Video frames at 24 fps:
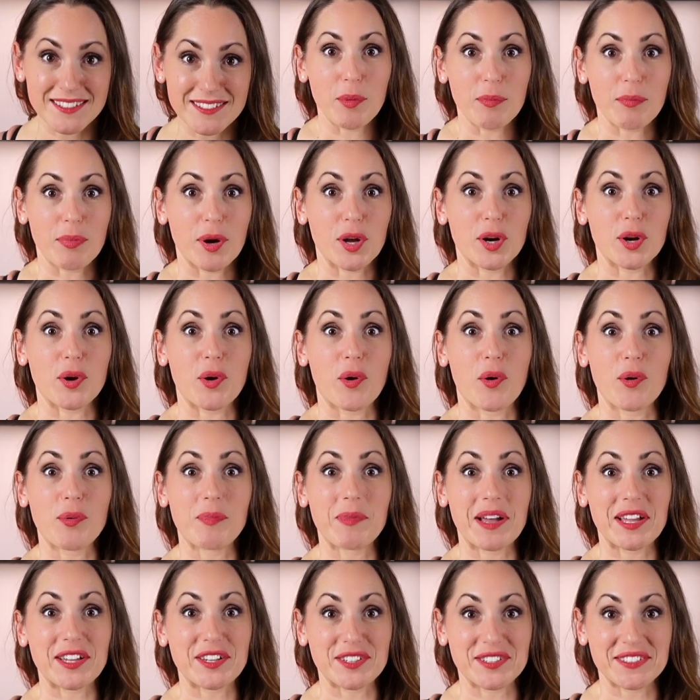But oh
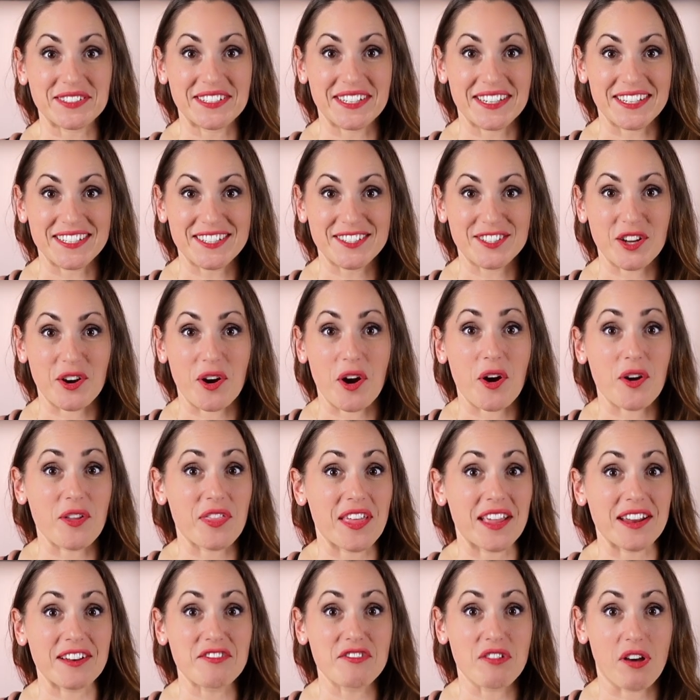my goodness, are
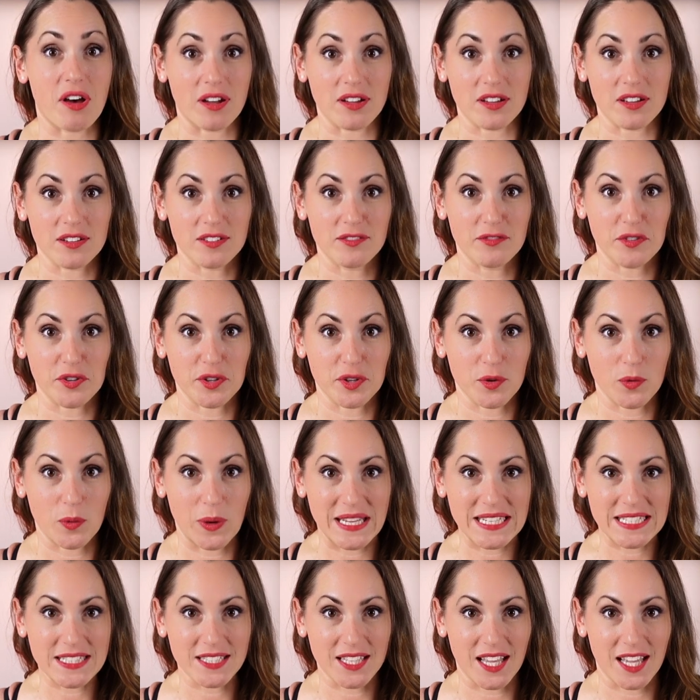they not good for your
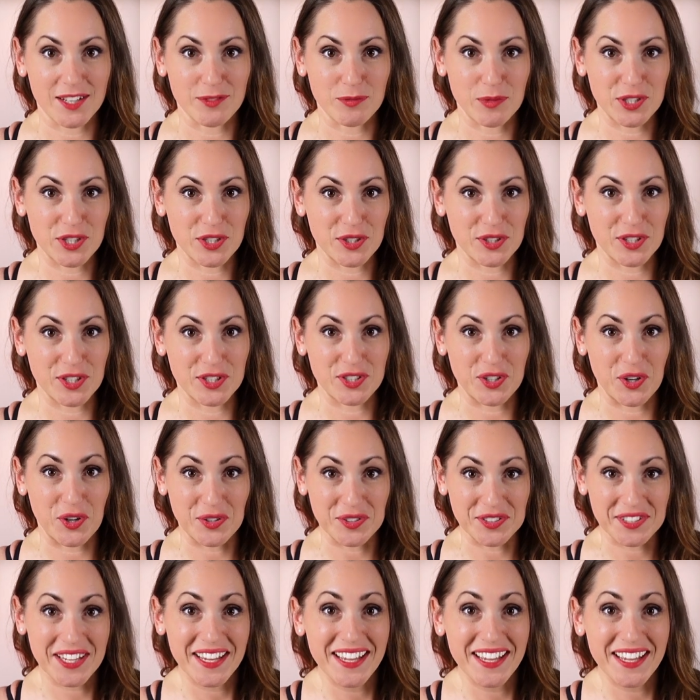waistline when you're an adult.